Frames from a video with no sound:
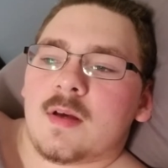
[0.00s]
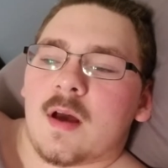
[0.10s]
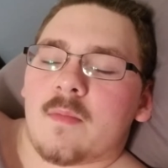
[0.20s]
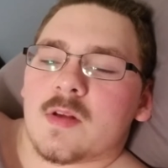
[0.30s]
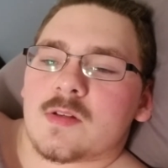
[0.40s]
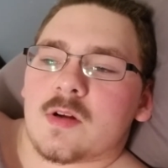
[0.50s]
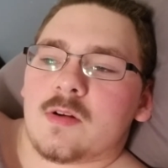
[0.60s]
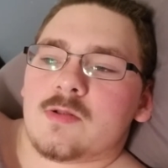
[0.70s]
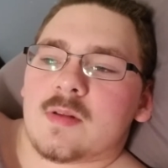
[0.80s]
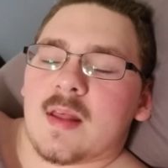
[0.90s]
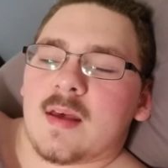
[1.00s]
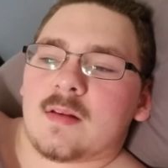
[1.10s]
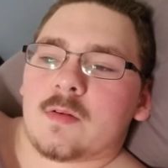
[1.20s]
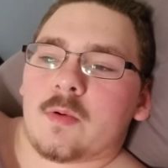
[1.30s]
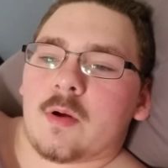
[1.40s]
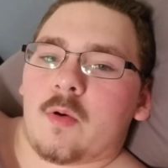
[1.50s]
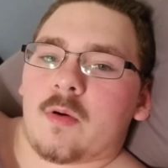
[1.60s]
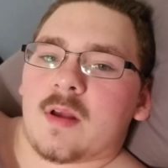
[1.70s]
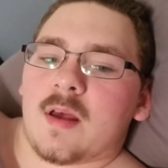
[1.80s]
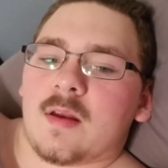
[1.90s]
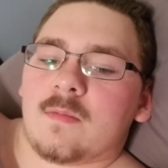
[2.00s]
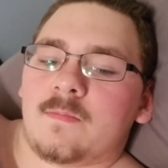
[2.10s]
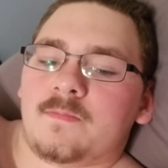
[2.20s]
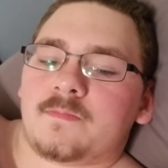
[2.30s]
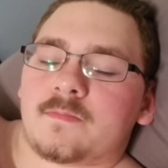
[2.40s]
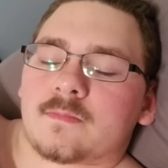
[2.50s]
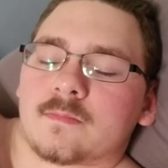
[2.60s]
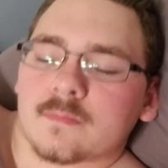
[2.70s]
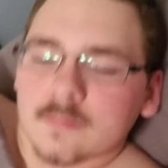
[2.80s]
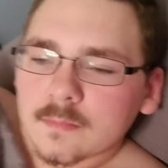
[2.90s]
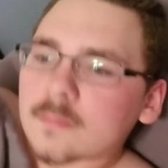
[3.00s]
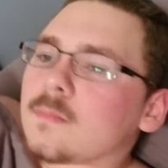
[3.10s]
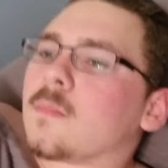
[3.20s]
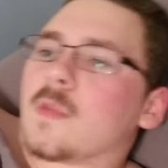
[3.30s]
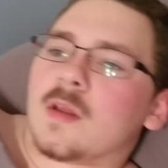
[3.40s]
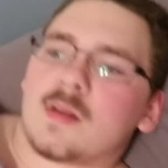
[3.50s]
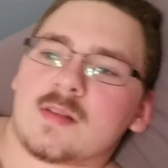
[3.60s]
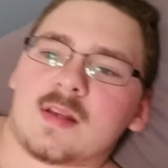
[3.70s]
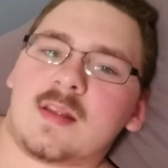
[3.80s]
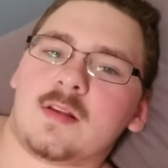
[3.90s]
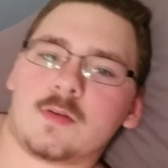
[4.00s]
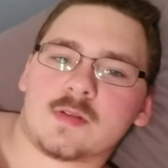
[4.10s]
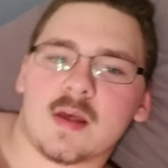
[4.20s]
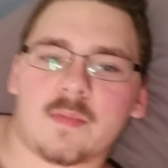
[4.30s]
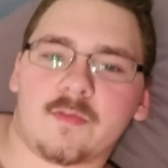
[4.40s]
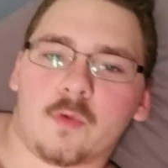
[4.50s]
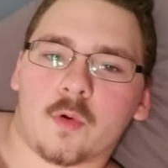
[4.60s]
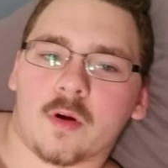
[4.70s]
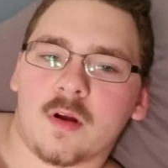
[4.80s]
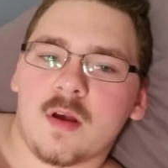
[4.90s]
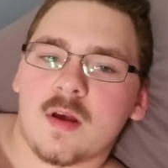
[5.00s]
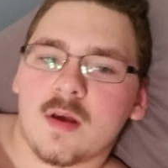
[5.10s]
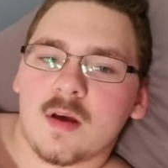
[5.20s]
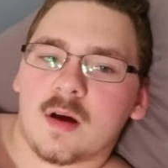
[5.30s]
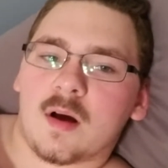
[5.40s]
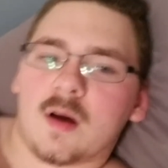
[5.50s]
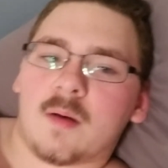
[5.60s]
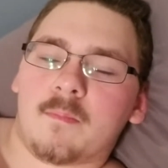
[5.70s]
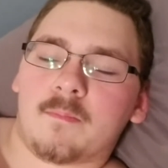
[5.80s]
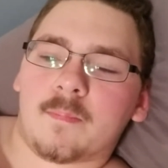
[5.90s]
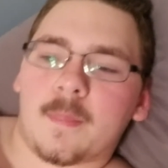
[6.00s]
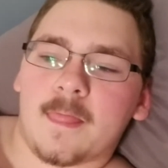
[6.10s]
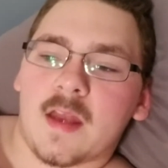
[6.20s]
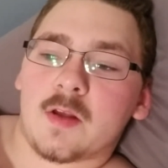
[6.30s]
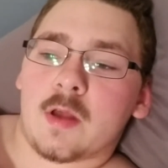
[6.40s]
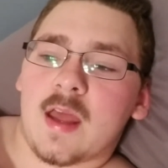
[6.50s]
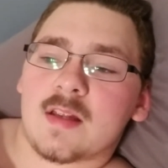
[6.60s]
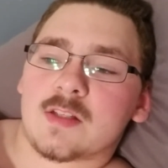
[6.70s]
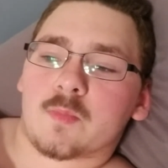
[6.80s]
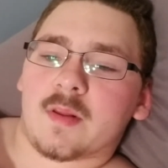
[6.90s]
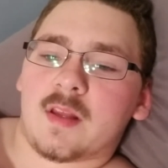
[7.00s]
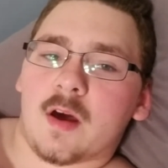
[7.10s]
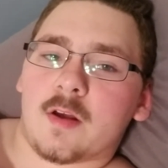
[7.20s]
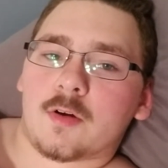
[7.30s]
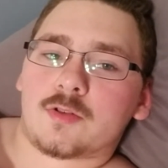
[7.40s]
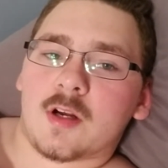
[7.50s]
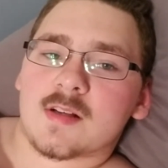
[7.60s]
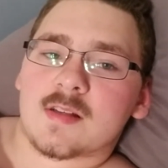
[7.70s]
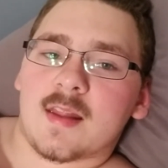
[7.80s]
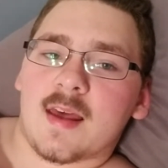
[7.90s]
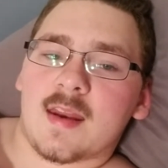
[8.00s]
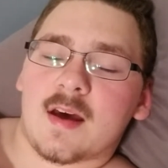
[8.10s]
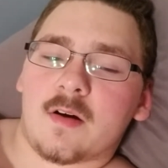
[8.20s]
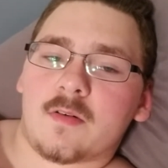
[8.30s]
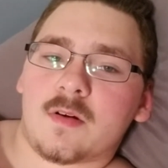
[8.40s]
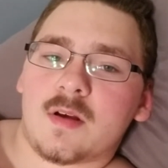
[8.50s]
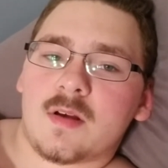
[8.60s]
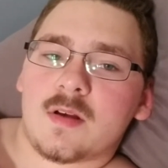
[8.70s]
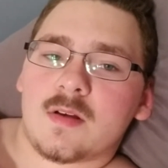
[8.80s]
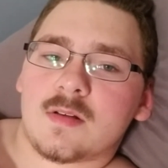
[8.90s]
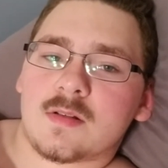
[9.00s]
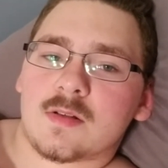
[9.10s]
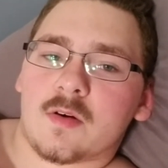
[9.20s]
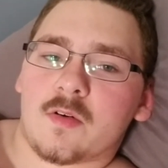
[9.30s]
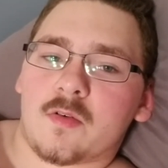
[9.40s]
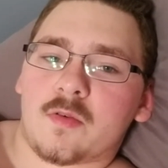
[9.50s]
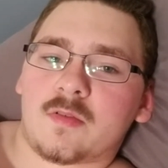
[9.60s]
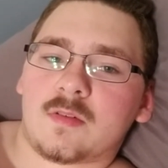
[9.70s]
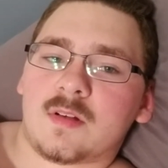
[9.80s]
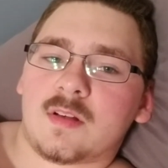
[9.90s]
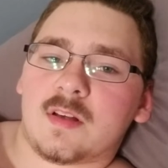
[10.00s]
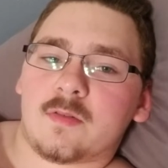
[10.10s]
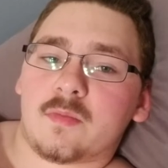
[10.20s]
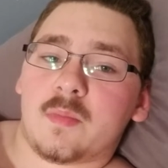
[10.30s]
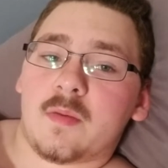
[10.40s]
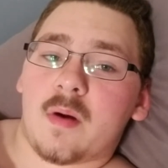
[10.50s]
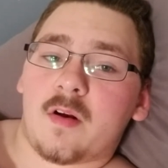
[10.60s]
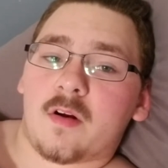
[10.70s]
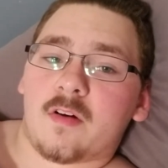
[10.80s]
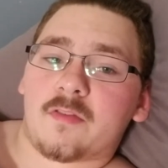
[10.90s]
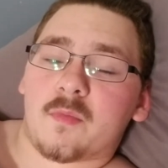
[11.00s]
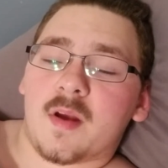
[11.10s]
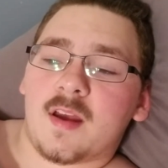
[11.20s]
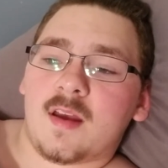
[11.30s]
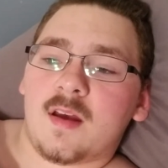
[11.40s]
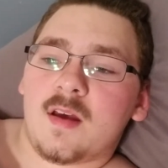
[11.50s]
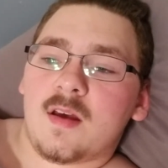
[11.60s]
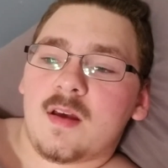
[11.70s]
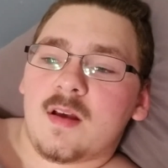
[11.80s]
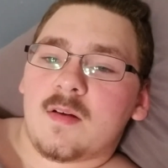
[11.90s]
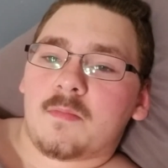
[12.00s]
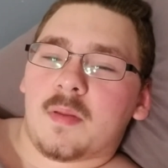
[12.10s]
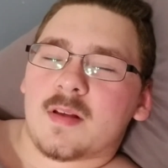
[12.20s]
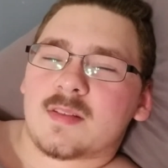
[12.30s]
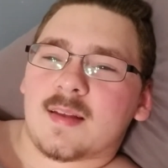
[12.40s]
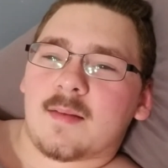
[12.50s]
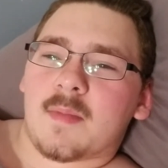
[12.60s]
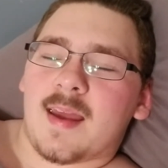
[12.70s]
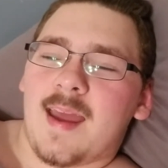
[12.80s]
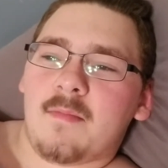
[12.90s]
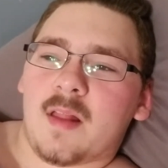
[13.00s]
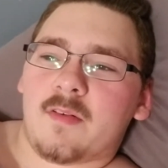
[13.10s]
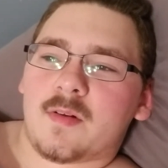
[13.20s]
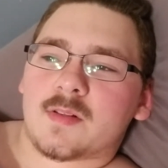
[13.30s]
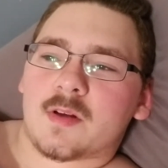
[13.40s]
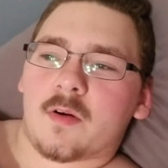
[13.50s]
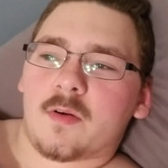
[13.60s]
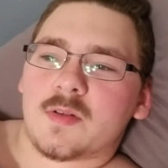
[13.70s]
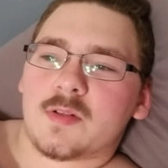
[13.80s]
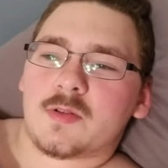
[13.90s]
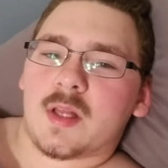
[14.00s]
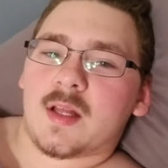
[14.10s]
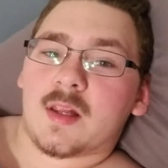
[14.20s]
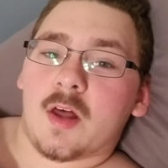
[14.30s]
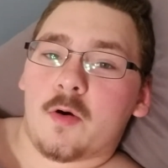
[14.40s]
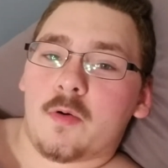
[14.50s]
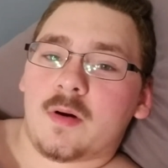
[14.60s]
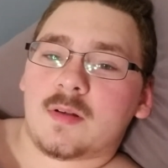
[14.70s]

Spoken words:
I'm going to start using that to record again, because I did use that before. And you can split the audio tracks in that now, so it would be better off for me. Plus, like, my game levels are always usually low